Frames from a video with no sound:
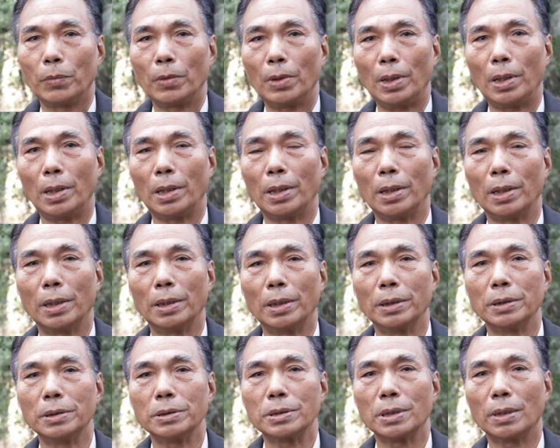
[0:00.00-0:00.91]

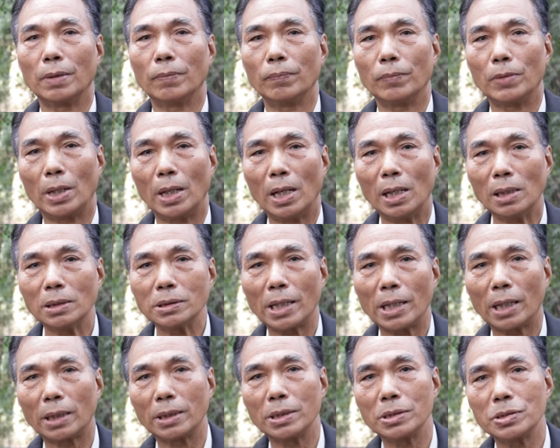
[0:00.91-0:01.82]
And the health
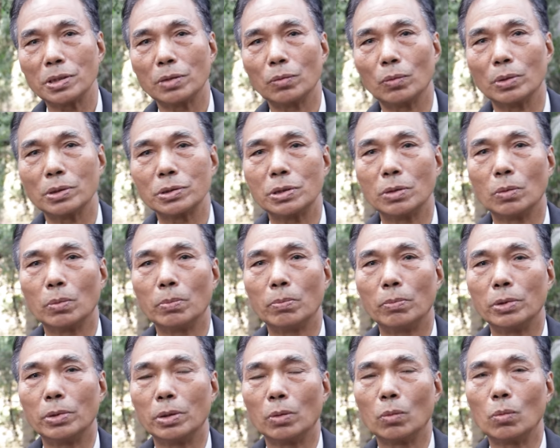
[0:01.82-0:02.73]
technician was the
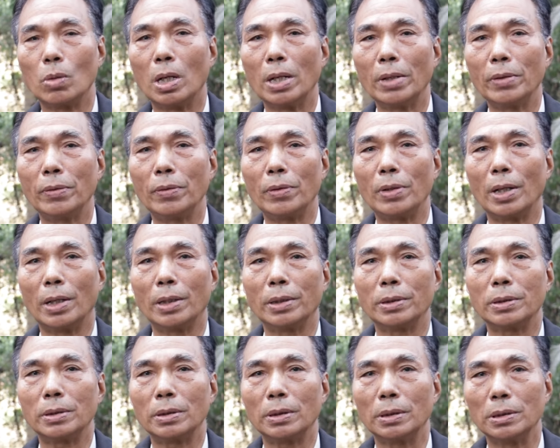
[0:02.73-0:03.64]
one
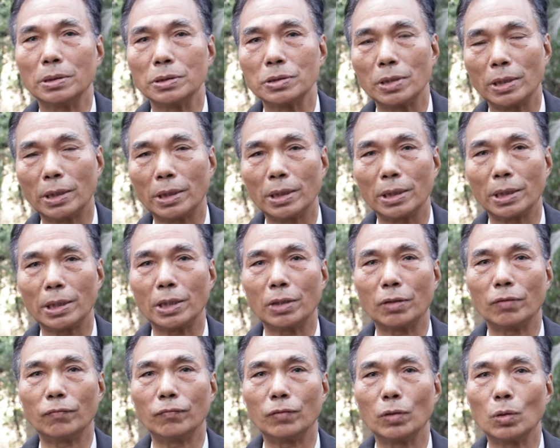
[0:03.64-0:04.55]
that is taking
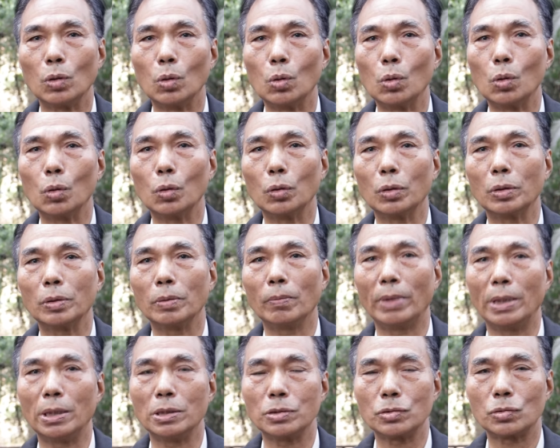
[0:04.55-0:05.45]
care of the whole
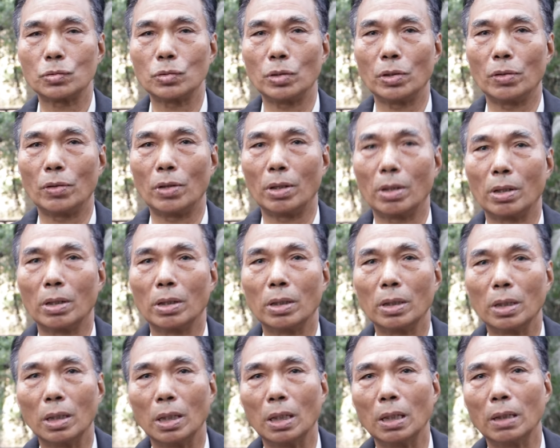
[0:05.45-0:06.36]
ministry
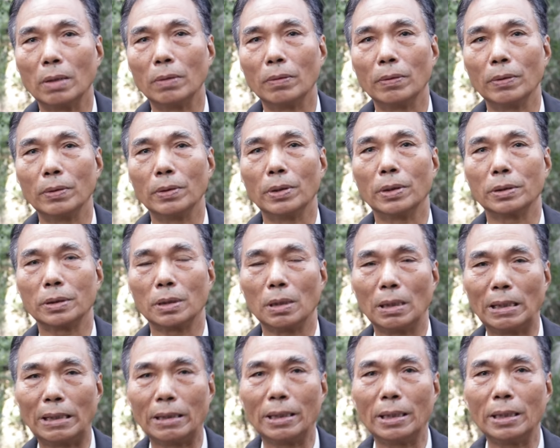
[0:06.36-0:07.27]
there at
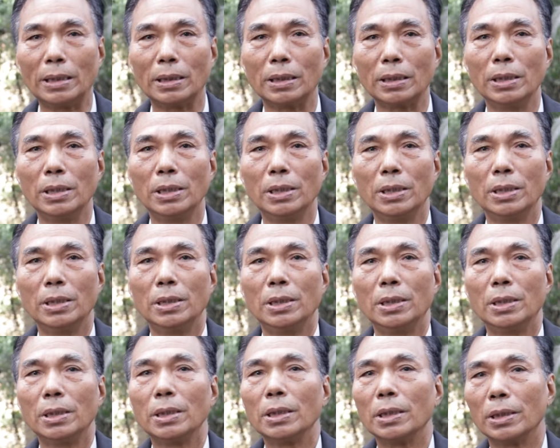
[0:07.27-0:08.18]
clinic,
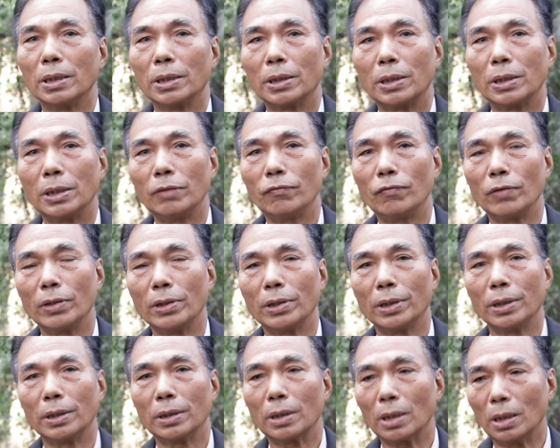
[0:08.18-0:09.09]

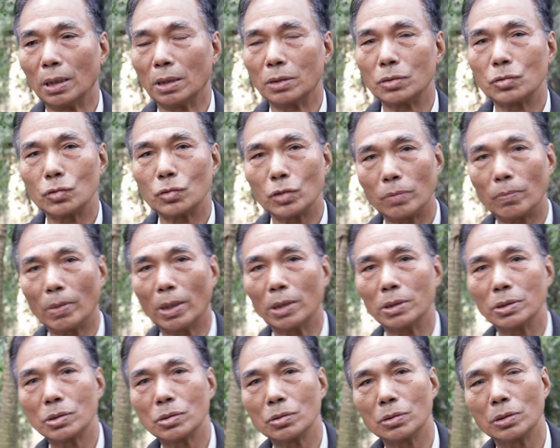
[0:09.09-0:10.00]
giving
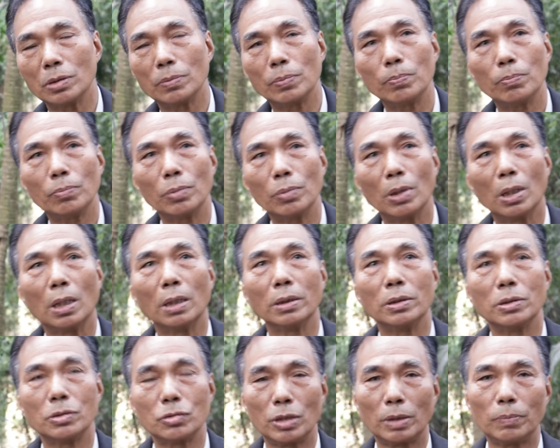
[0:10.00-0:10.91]
treatment to the
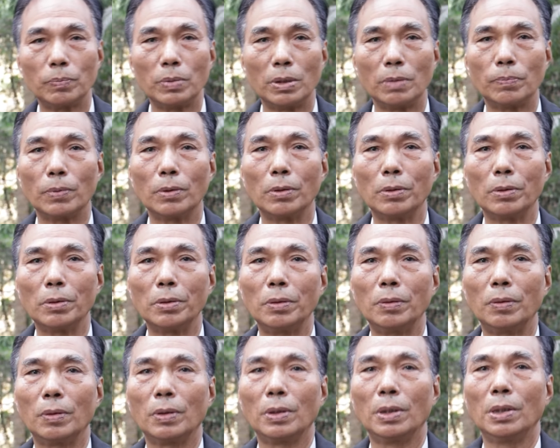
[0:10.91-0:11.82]
sick
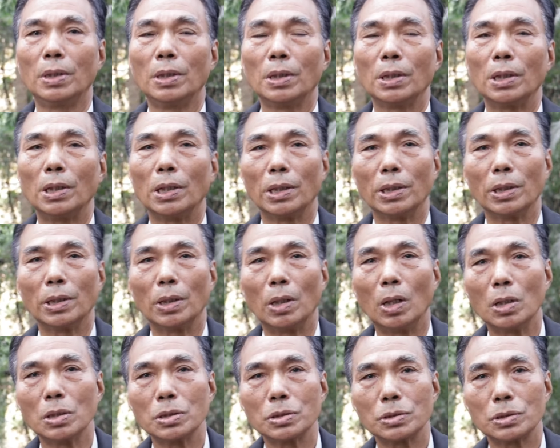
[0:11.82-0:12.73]
people, and
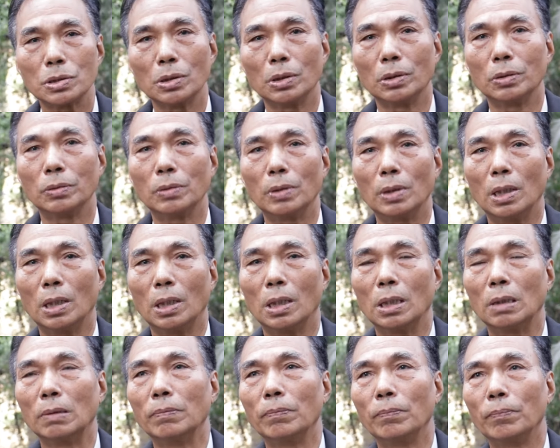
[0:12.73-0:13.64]

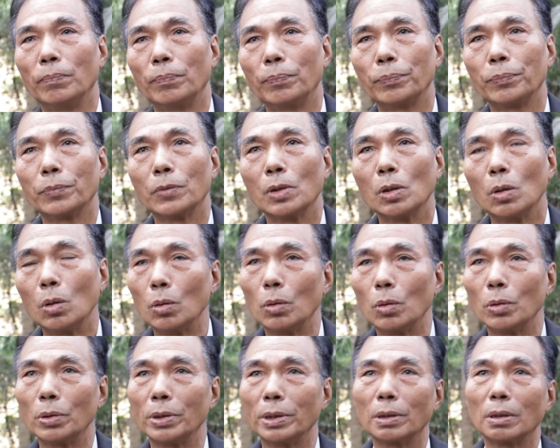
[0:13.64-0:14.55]
also
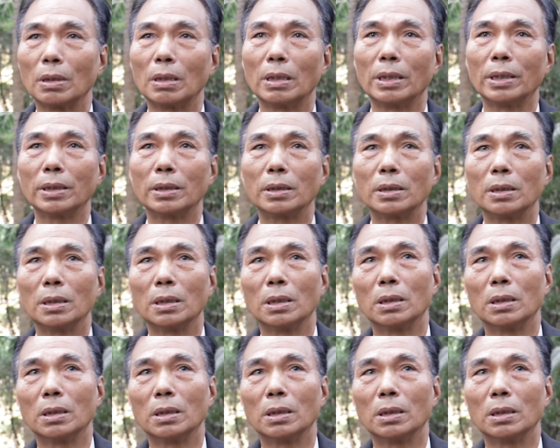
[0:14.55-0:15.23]
holding like